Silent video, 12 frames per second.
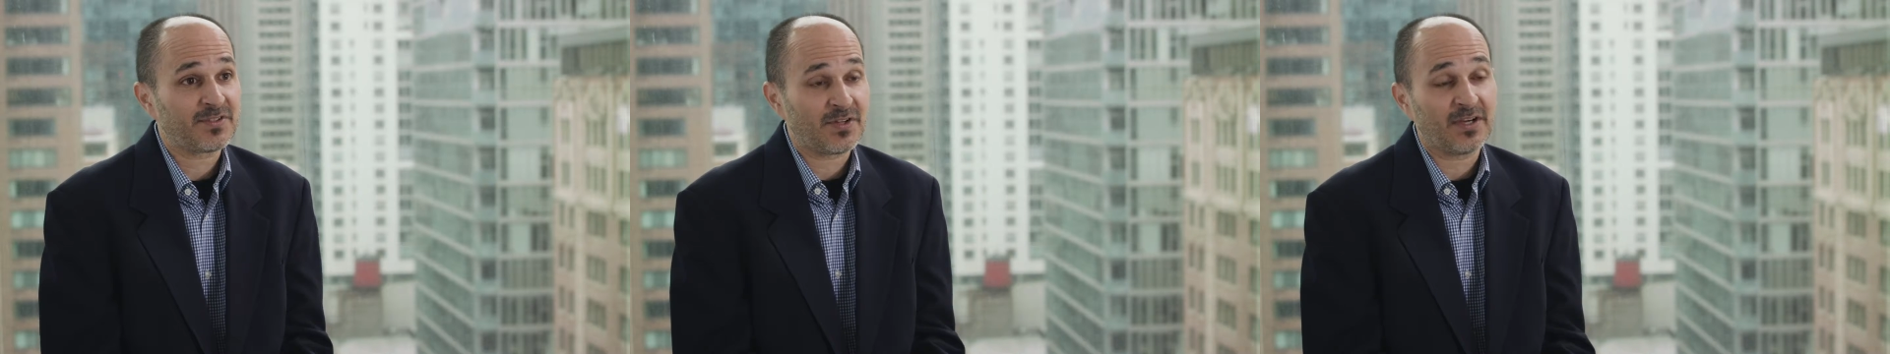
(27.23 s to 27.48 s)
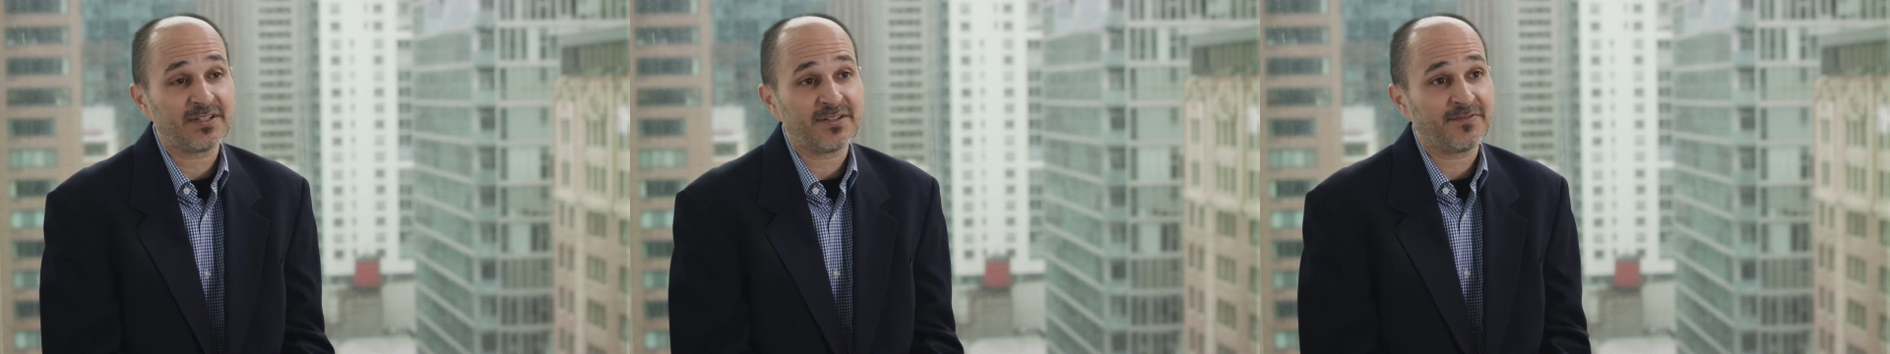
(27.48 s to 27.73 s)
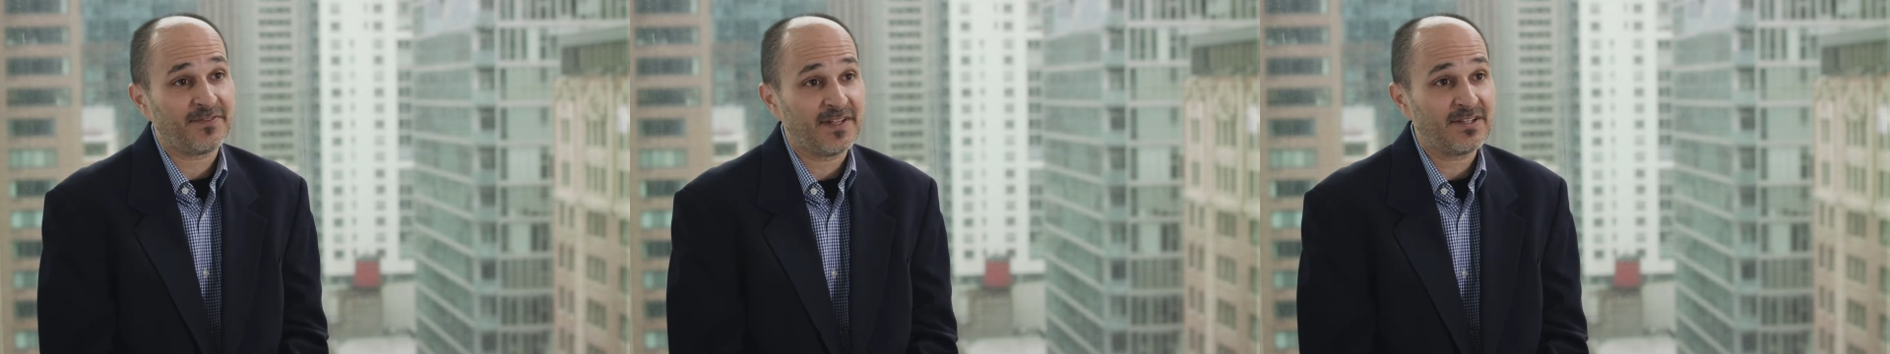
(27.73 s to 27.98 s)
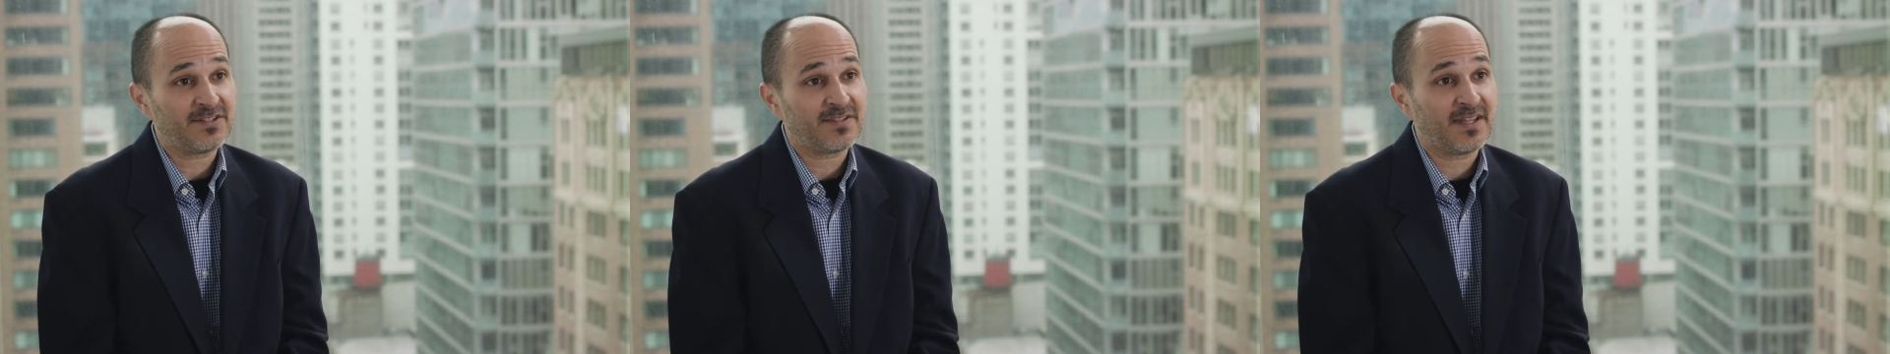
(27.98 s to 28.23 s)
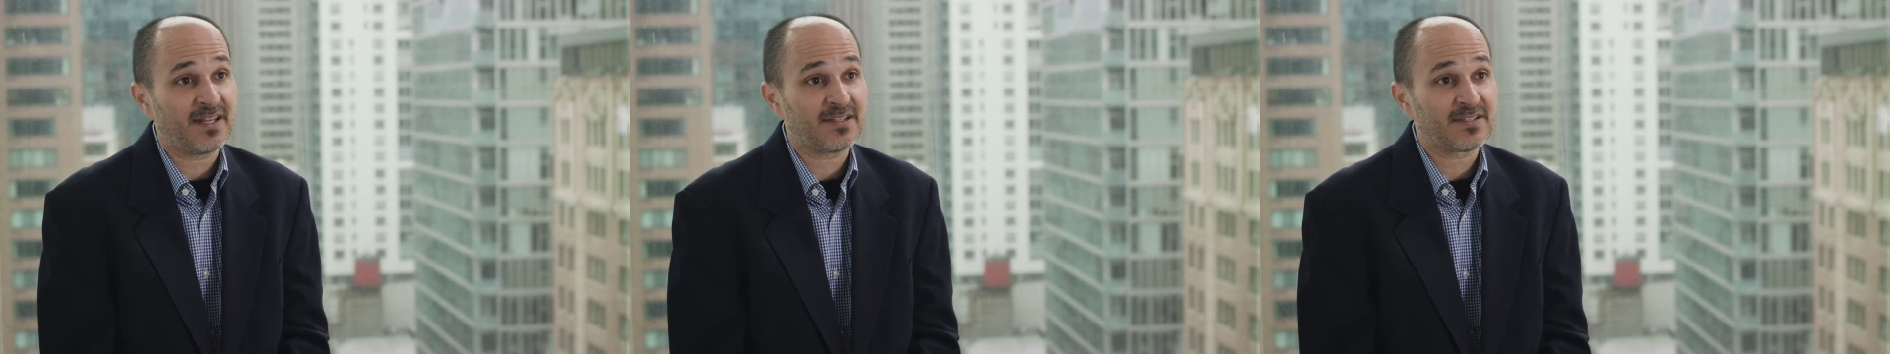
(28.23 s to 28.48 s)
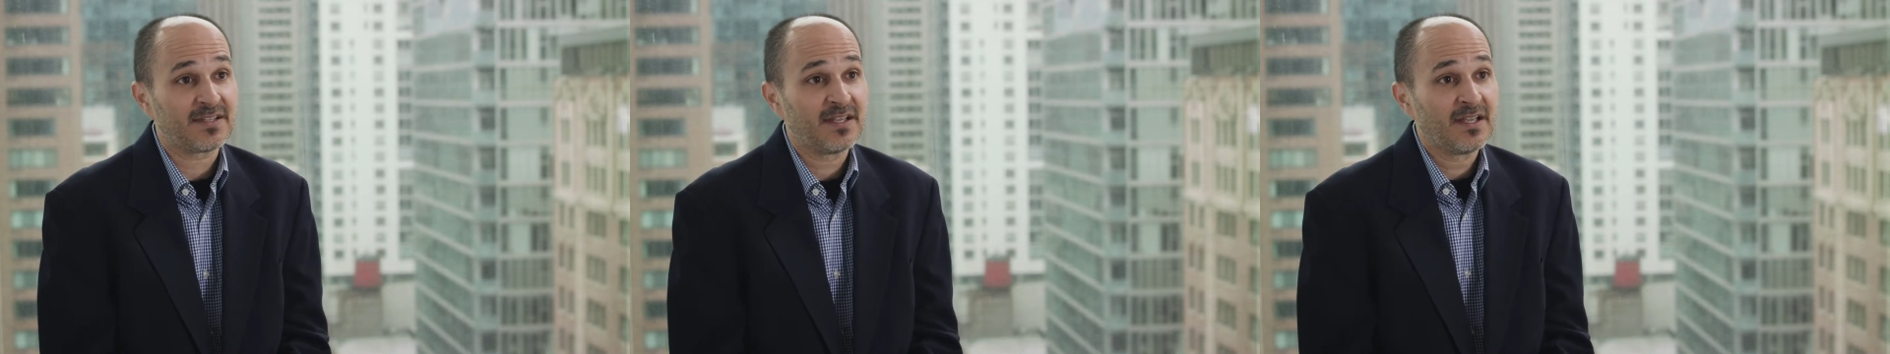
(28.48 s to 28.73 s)
start to finish that
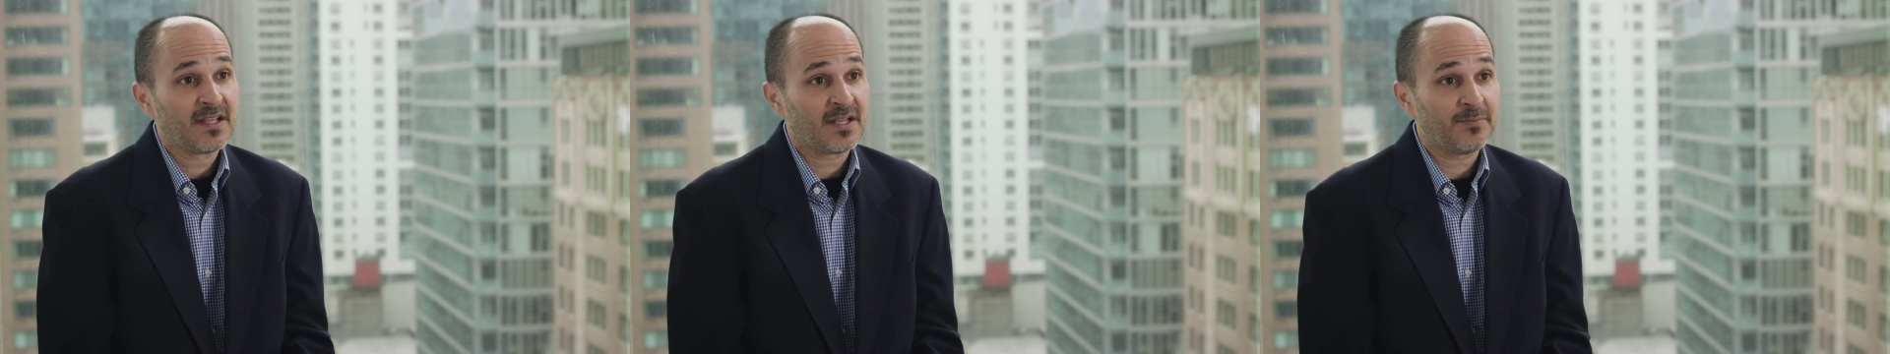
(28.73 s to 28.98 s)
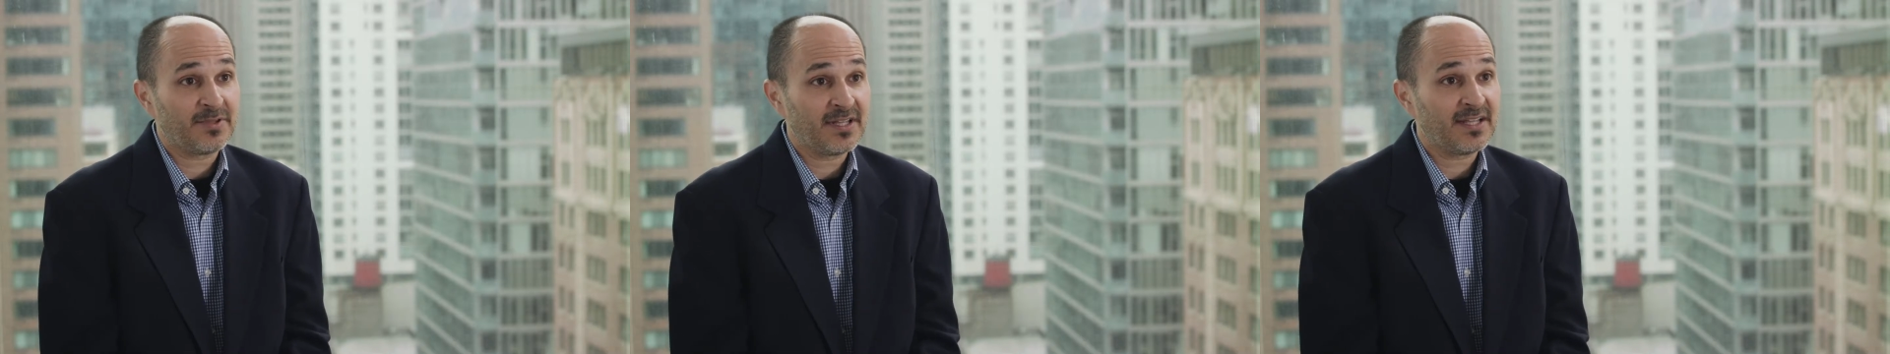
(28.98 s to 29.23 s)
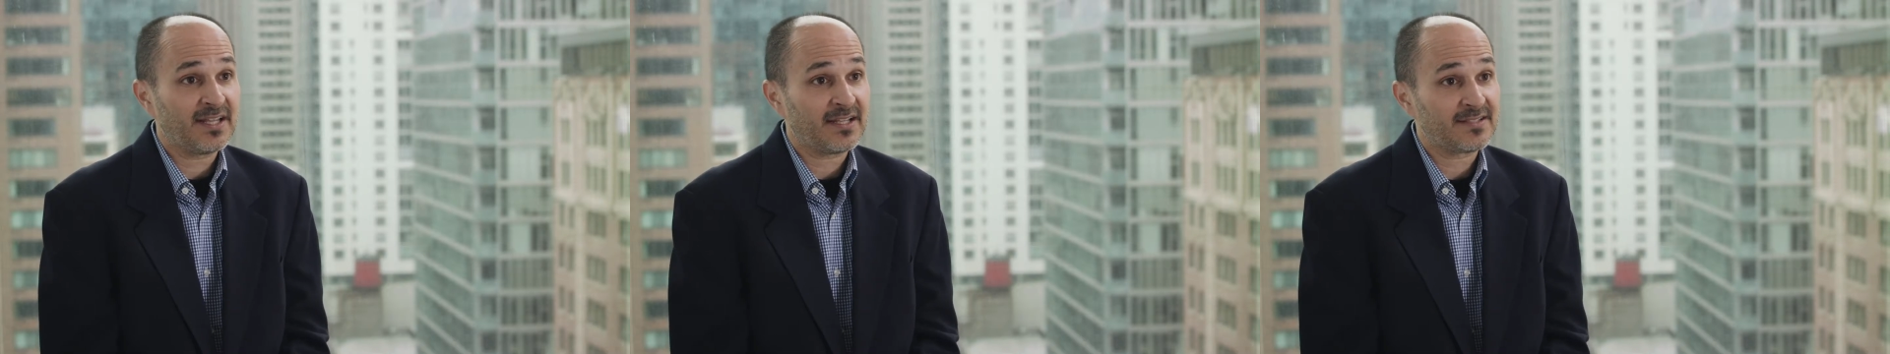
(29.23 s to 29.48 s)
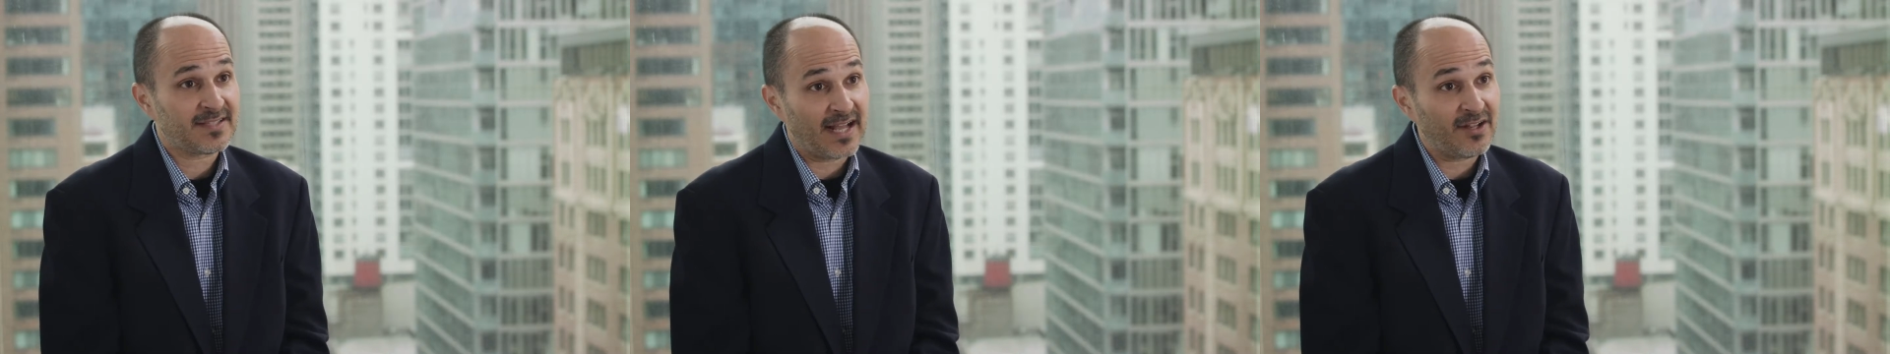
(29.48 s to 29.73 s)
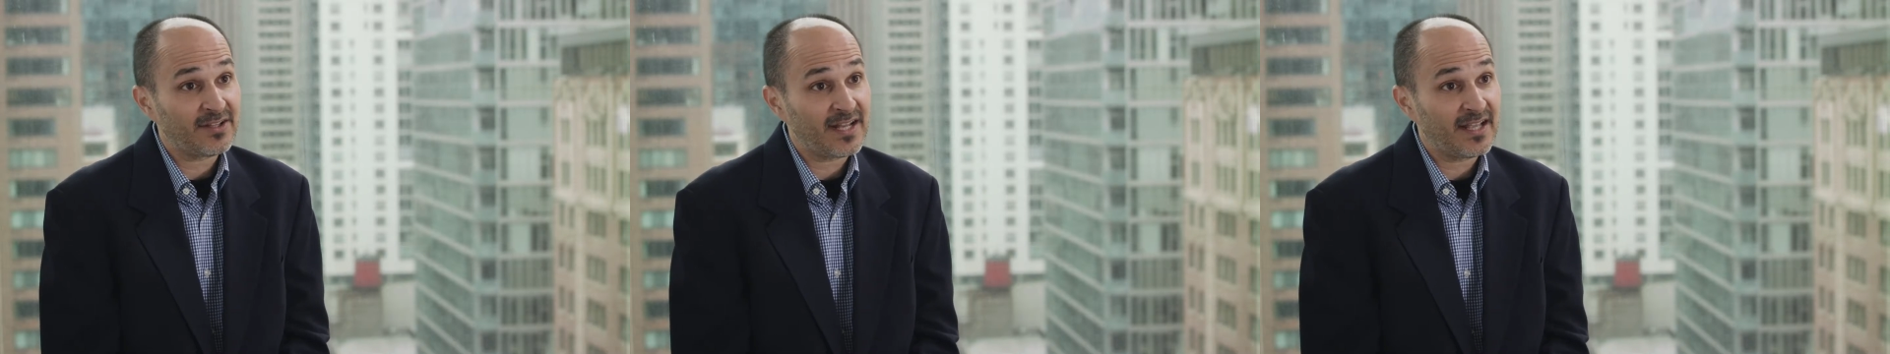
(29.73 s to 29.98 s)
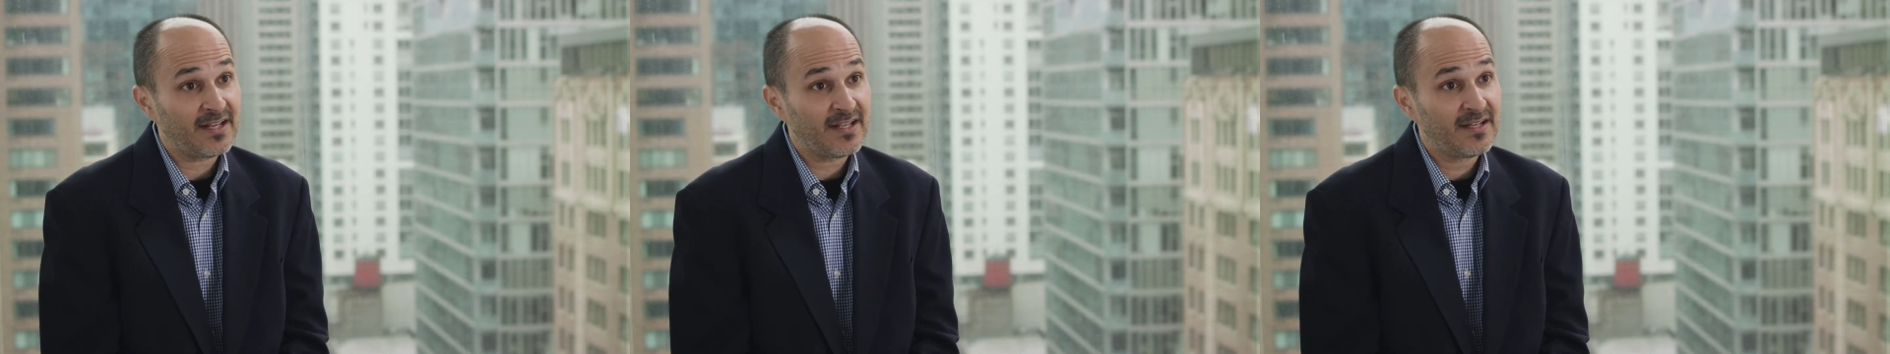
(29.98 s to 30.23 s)
is completely
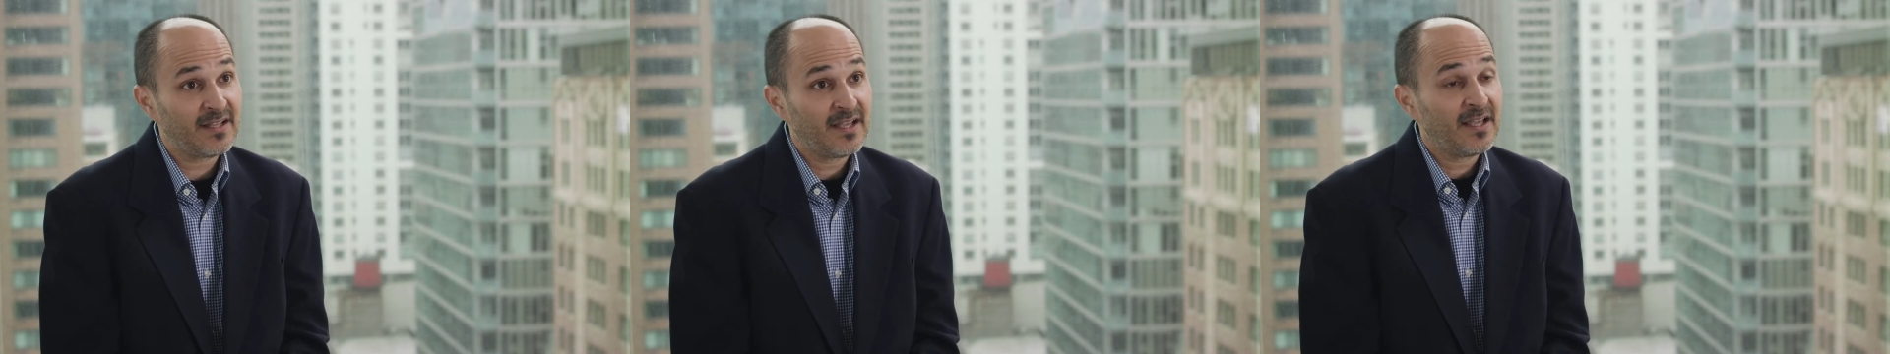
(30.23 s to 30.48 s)
consolidated